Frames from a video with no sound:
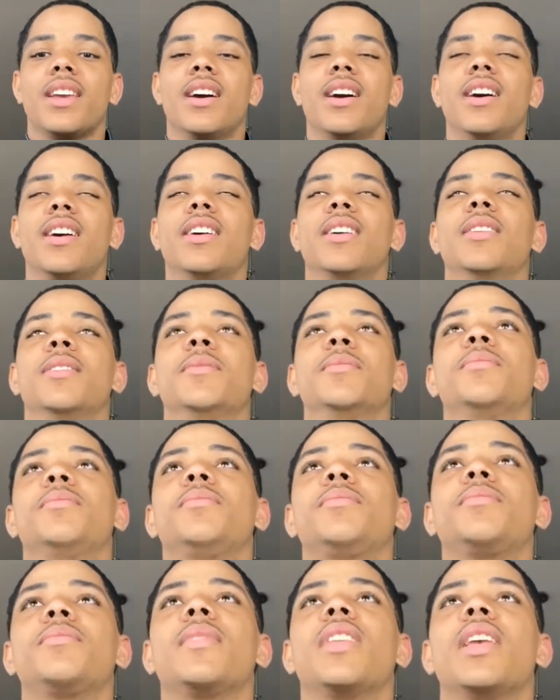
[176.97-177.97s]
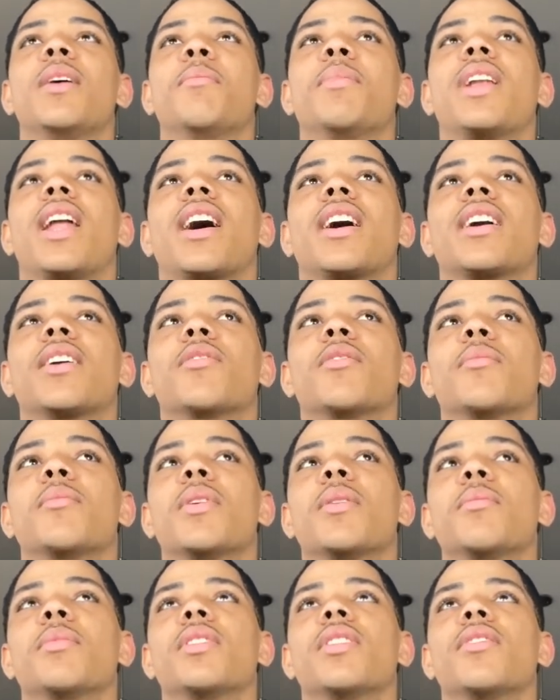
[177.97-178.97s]
Um, but I can
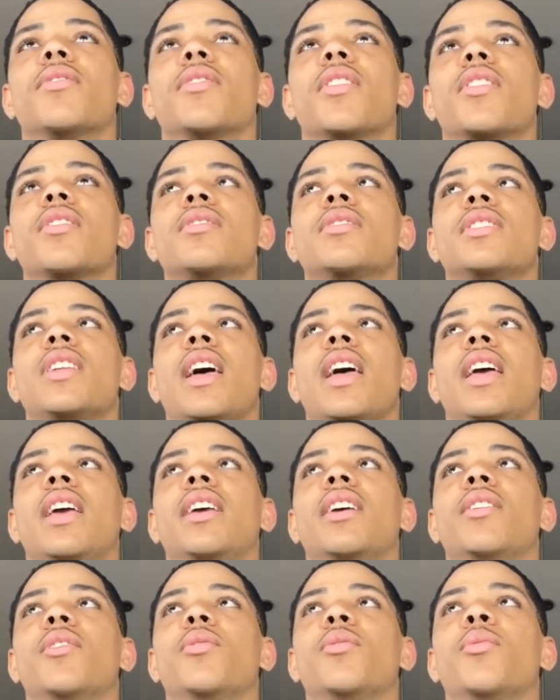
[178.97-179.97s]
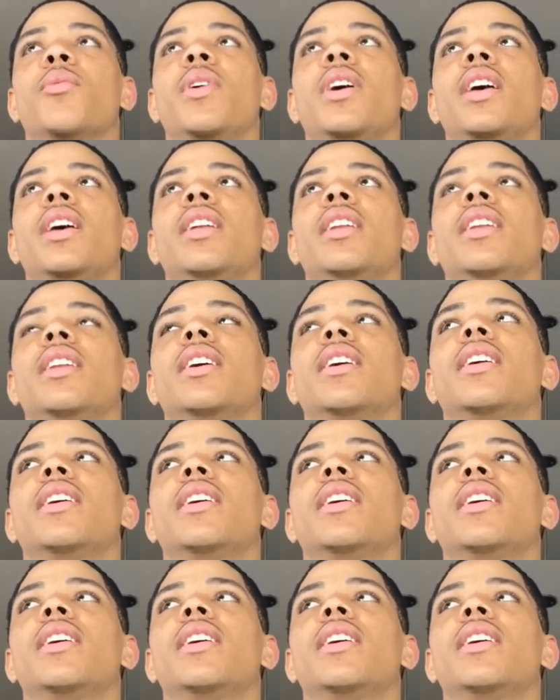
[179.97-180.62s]
remember the first day when